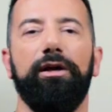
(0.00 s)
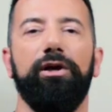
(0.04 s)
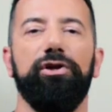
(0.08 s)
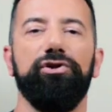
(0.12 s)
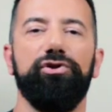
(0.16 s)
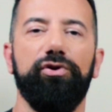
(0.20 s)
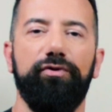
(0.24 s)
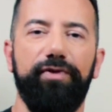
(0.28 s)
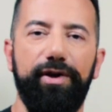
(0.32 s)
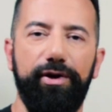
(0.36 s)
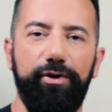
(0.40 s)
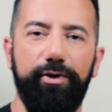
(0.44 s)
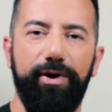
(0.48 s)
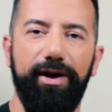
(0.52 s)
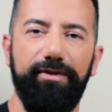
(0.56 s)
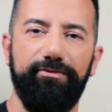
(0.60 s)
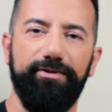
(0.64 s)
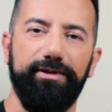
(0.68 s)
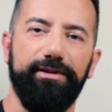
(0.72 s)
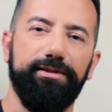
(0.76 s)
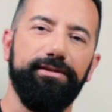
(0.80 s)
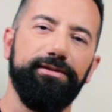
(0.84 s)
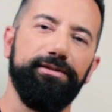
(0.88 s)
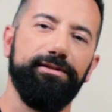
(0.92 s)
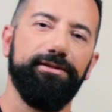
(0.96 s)
So there you have
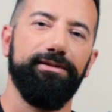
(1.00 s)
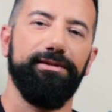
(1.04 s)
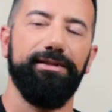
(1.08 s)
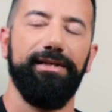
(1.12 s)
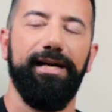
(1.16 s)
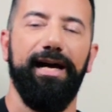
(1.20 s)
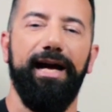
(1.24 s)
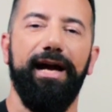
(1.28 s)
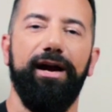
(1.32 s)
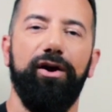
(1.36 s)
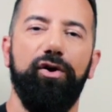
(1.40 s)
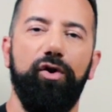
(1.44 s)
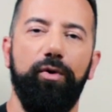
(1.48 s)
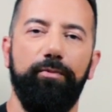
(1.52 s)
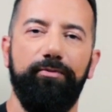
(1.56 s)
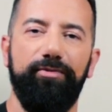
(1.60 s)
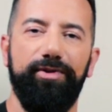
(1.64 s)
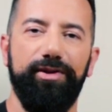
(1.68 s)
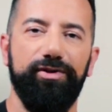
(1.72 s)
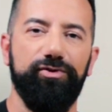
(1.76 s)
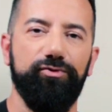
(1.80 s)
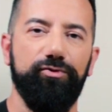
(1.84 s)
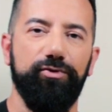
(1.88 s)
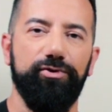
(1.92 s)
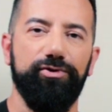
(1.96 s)
it. I hope
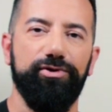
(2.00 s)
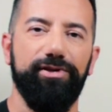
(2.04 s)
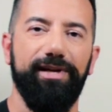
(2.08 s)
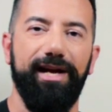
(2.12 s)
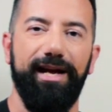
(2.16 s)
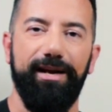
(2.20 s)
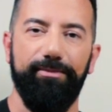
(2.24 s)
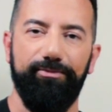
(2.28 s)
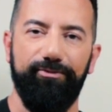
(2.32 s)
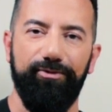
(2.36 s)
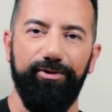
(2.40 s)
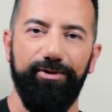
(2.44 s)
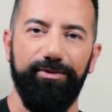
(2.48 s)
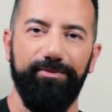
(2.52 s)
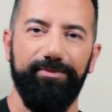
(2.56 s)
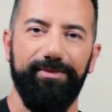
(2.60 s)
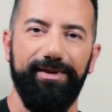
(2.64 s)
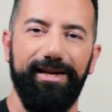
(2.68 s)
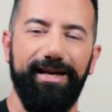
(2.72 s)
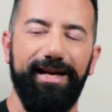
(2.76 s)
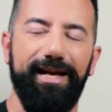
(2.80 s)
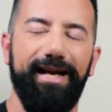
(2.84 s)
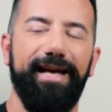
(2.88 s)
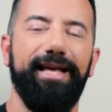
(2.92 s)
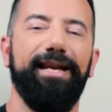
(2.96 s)
this was helpful,
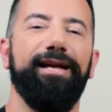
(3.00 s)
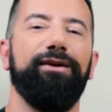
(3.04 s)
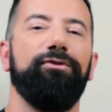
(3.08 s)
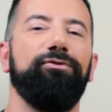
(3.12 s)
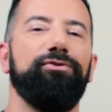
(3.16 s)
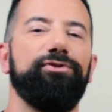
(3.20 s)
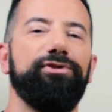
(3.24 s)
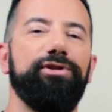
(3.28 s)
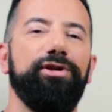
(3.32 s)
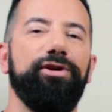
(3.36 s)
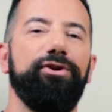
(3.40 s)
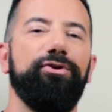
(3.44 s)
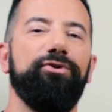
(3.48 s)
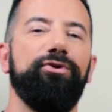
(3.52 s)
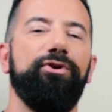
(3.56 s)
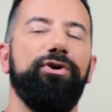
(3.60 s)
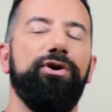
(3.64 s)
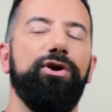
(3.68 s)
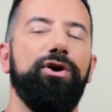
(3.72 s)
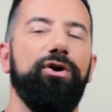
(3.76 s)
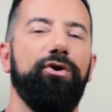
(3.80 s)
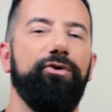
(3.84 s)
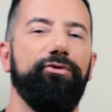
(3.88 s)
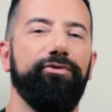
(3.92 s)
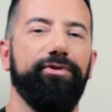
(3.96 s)
and I will see you
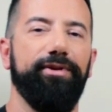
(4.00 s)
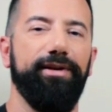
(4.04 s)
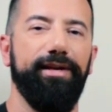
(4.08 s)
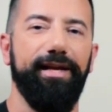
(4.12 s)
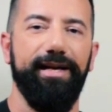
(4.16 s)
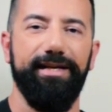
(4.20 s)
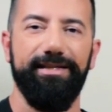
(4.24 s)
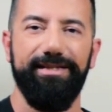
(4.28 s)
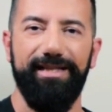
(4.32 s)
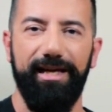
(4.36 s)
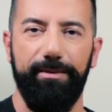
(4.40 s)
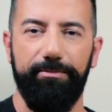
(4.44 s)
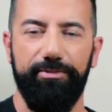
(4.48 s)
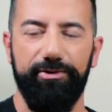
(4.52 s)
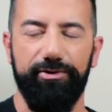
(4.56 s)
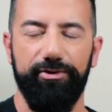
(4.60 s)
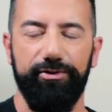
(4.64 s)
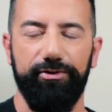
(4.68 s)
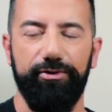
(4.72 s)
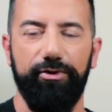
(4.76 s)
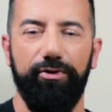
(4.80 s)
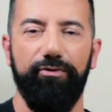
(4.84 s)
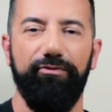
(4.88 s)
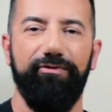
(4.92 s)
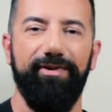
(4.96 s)
on the next
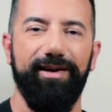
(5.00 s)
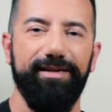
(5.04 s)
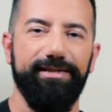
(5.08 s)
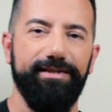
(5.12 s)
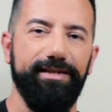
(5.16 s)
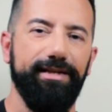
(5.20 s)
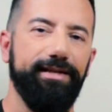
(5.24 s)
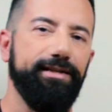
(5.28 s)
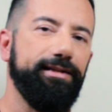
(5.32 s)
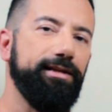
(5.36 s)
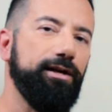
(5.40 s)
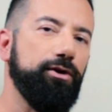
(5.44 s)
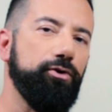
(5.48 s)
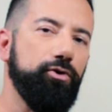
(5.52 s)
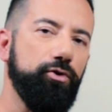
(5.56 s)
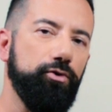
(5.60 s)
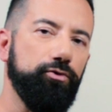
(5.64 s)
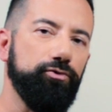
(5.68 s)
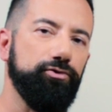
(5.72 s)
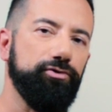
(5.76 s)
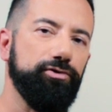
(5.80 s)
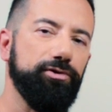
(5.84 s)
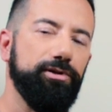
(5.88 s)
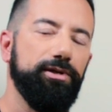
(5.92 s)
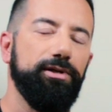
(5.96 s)
episode of Ask the Guitar
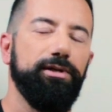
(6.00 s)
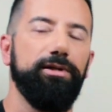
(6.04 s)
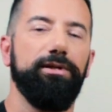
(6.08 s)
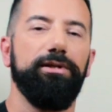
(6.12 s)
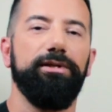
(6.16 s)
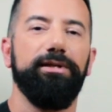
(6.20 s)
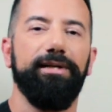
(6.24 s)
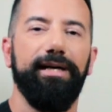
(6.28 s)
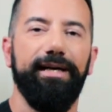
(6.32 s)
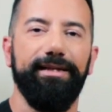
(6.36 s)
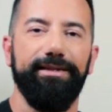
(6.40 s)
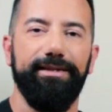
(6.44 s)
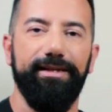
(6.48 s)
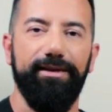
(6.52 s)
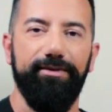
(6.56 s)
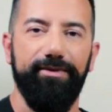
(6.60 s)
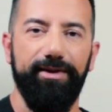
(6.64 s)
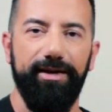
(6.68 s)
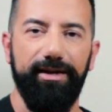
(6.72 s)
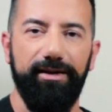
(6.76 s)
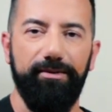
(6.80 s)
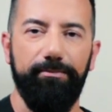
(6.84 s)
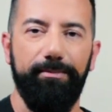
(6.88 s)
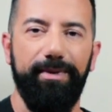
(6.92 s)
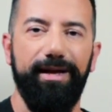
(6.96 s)
Coach. Until
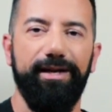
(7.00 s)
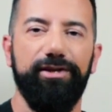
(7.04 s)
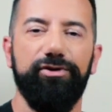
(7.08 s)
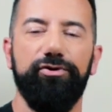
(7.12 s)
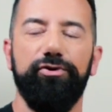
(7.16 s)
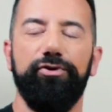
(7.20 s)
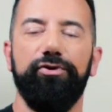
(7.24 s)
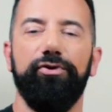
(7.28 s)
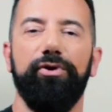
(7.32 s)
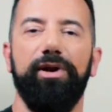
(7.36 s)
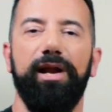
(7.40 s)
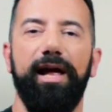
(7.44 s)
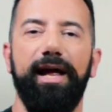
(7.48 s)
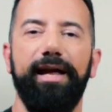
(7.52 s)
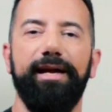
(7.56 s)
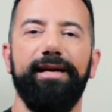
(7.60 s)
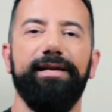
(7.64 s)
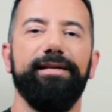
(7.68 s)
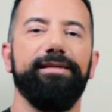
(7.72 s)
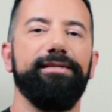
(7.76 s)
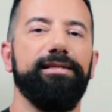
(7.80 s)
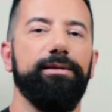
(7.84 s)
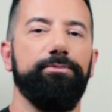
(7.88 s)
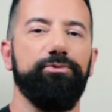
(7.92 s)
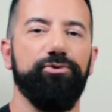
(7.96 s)
then, make sure you
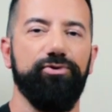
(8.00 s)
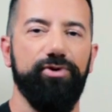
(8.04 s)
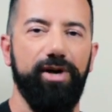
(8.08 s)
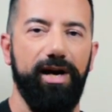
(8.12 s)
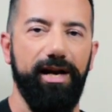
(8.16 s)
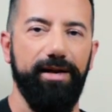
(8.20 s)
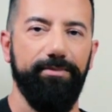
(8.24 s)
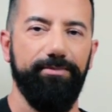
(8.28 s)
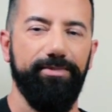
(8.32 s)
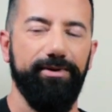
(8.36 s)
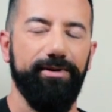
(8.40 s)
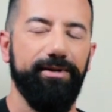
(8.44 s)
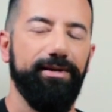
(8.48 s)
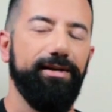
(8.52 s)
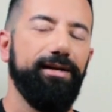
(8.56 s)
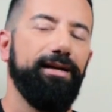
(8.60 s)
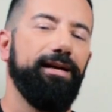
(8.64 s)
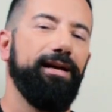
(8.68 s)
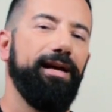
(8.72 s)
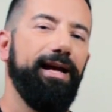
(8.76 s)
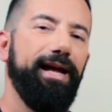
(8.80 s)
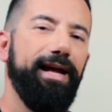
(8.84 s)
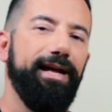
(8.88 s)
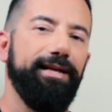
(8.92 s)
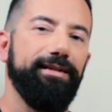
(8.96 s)
like, subscribe,
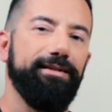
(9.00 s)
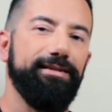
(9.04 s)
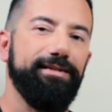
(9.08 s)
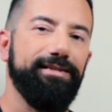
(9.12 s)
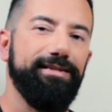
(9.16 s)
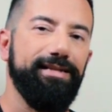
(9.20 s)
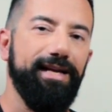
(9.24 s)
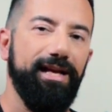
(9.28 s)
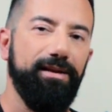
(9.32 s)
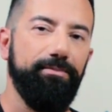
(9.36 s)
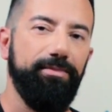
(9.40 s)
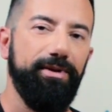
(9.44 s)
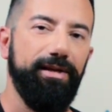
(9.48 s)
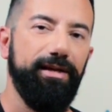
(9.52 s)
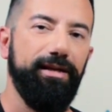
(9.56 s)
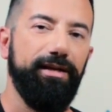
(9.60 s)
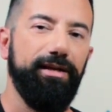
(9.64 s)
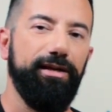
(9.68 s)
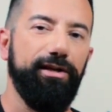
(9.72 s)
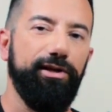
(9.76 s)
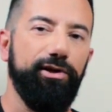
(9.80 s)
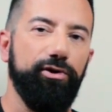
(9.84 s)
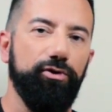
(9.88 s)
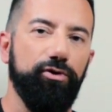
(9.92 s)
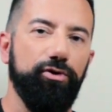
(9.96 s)
and send me
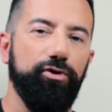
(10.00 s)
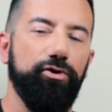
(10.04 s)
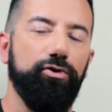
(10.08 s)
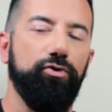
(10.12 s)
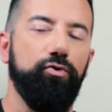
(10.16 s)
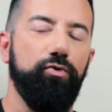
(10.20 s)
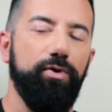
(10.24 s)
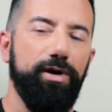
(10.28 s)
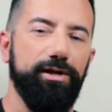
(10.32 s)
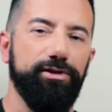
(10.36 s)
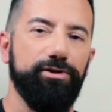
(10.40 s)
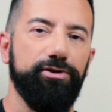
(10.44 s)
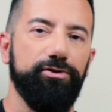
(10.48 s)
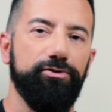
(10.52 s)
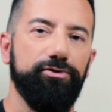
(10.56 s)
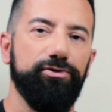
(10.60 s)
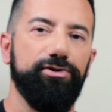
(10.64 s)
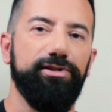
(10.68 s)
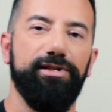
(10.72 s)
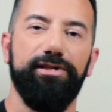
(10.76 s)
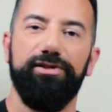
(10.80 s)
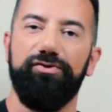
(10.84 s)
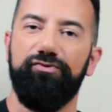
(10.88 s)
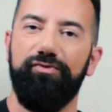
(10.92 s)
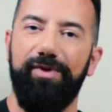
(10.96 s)
your questions.
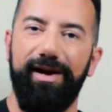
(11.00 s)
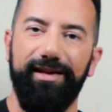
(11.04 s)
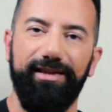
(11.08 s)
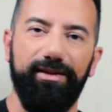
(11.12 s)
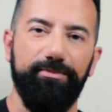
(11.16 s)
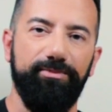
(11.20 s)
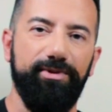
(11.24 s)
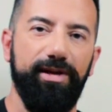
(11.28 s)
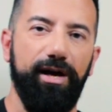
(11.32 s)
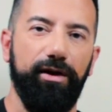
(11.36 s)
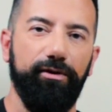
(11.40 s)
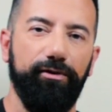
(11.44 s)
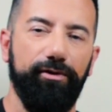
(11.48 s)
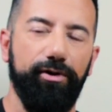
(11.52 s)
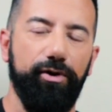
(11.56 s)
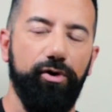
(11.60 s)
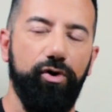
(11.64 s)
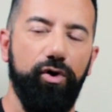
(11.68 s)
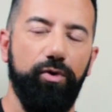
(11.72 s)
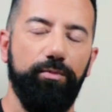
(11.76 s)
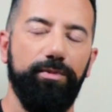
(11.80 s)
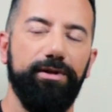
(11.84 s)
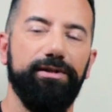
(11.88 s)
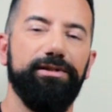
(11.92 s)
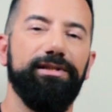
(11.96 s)
Just write them down in the
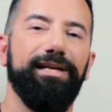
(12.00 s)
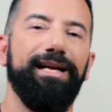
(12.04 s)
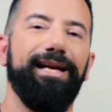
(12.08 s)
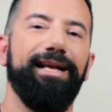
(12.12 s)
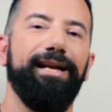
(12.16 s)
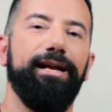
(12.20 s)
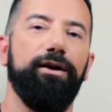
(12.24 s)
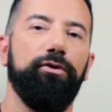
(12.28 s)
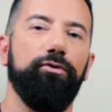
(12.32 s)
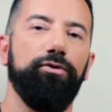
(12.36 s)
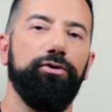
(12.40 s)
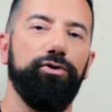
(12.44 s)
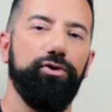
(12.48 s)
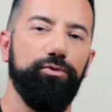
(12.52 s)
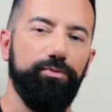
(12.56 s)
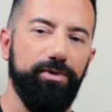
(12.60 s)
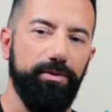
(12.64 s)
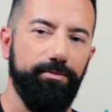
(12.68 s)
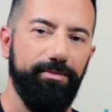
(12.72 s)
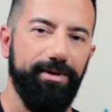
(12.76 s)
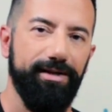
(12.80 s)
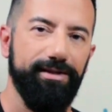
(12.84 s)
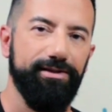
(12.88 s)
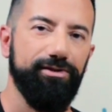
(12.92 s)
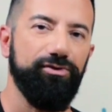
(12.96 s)
comments, and I will do my
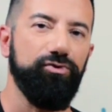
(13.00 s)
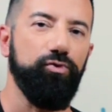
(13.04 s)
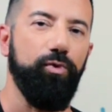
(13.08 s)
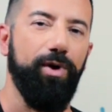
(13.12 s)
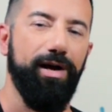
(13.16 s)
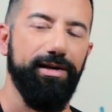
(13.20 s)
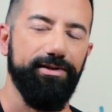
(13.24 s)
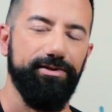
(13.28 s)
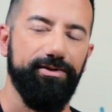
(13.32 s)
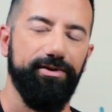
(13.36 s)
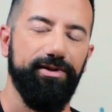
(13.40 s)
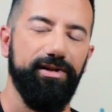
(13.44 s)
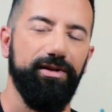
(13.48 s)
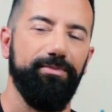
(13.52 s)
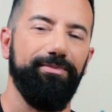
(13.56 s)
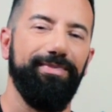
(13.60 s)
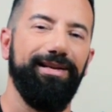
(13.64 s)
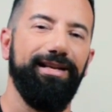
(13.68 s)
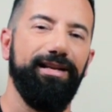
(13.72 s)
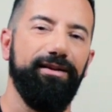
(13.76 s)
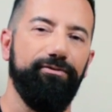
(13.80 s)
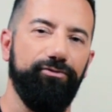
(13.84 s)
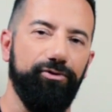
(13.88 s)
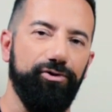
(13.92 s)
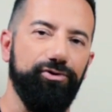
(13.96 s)
best to answer them
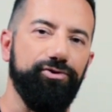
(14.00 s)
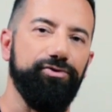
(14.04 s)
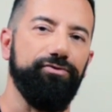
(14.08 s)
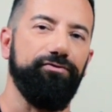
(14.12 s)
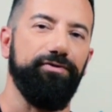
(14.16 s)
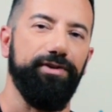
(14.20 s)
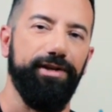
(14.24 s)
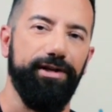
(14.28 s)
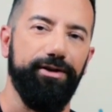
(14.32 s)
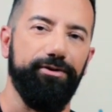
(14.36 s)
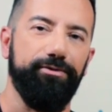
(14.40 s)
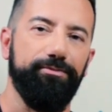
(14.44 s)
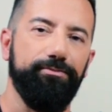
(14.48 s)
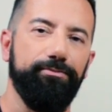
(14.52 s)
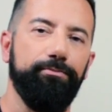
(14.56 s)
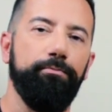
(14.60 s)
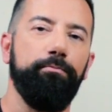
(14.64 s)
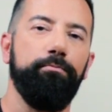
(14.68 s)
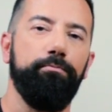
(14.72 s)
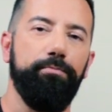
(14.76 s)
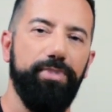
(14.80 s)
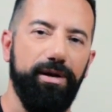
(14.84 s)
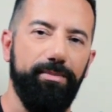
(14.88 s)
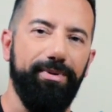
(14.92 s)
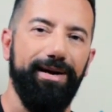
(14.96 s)
in a future video.
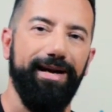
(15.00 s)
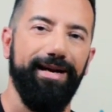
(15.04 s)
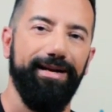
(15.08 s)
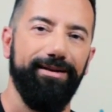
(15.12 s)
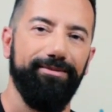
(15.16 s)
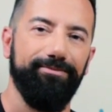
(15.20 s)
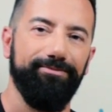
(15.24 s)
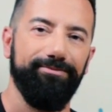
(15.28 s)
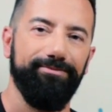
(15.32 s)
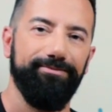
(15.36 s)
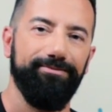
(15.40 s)
Bye-bye.